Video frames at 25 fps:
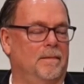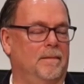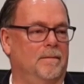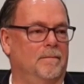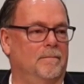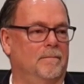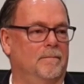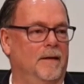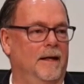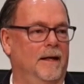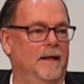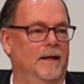
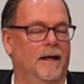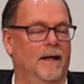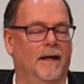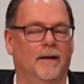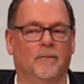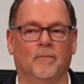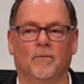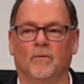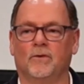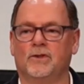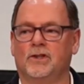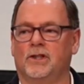And,
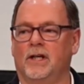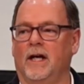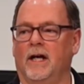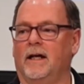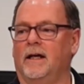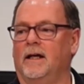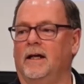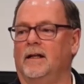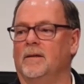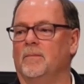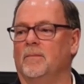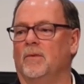and
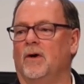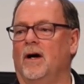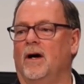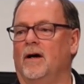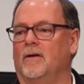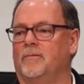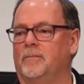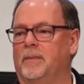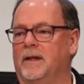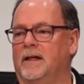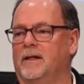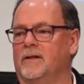checking them
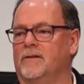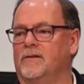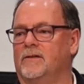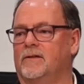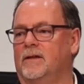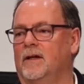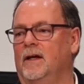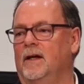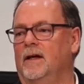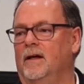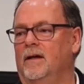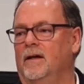off because
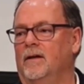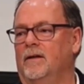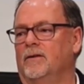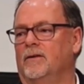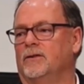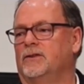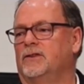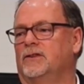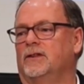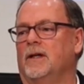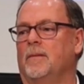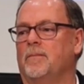
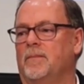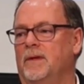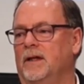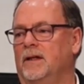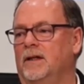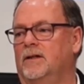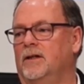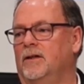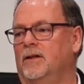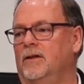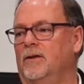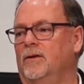there's something
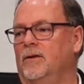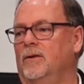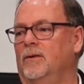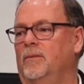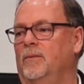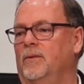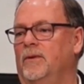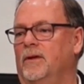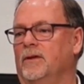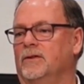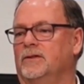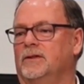to do,
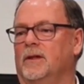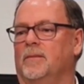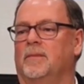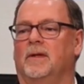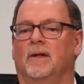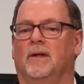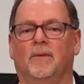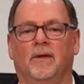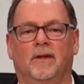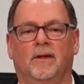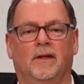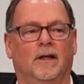there's
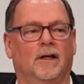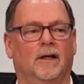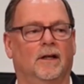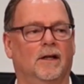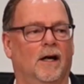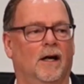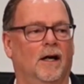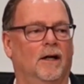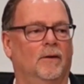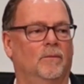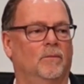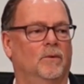something we think
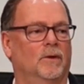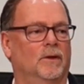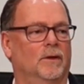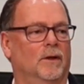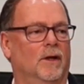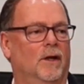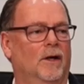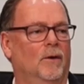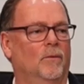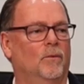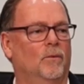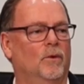God will,
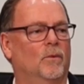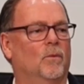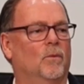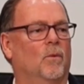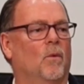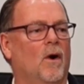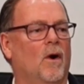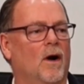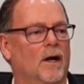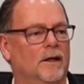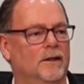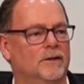would
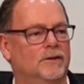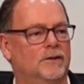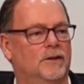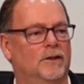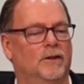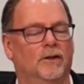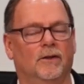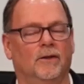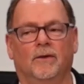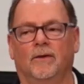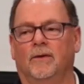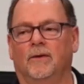want us to
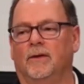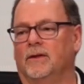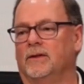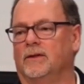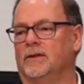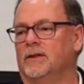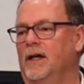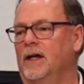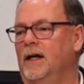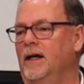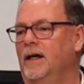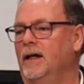do, there's,
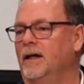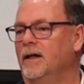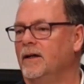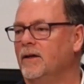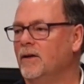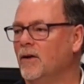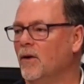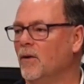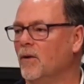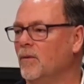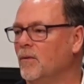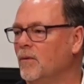you
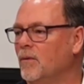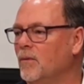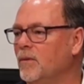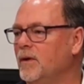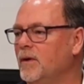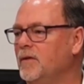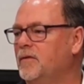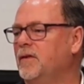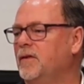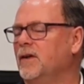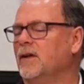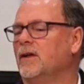know, we
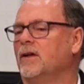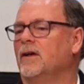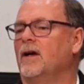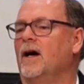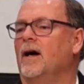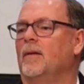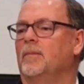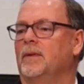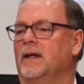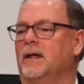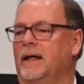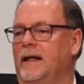feel an
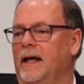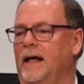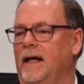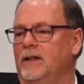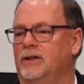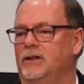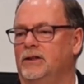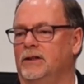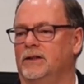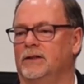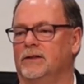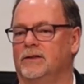
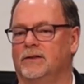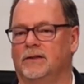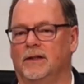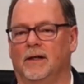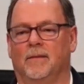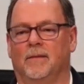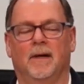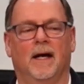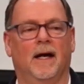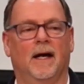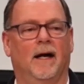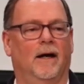obligation
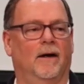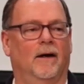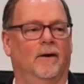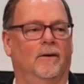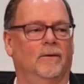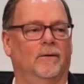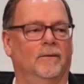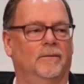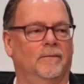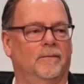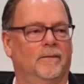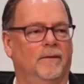
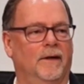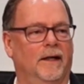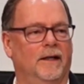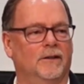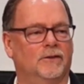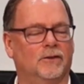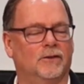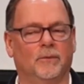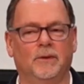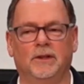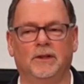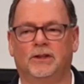somehow. And
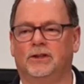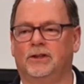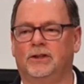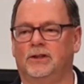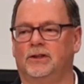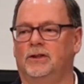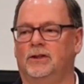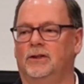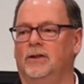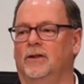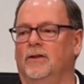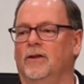so we
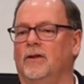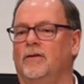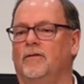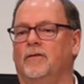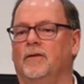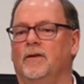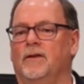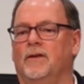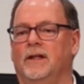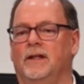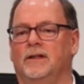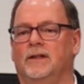look for
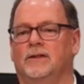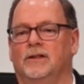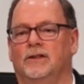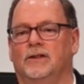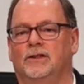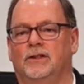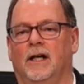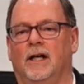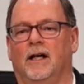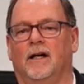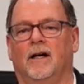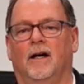things to
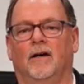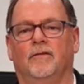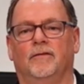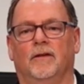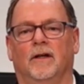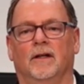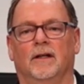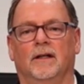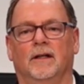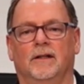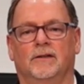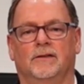check off our
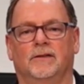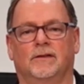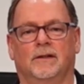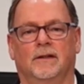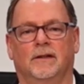list